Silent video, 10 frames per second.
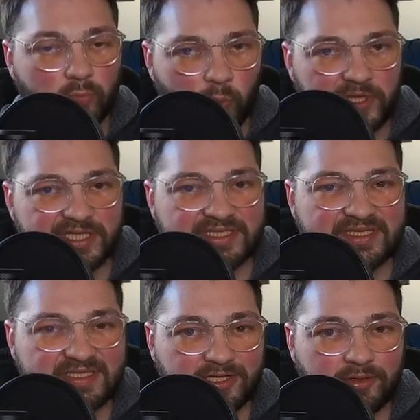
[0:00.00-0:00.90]
we can
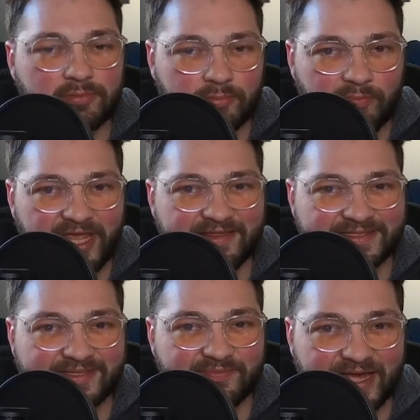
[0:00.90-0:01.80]
still make
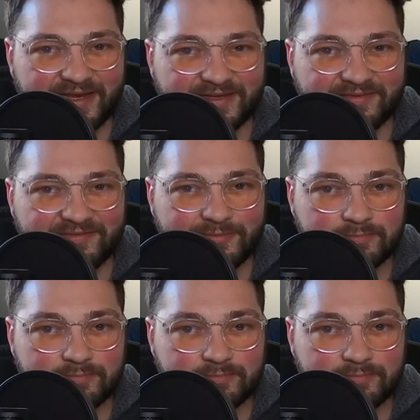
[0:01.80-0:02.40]
this competitive.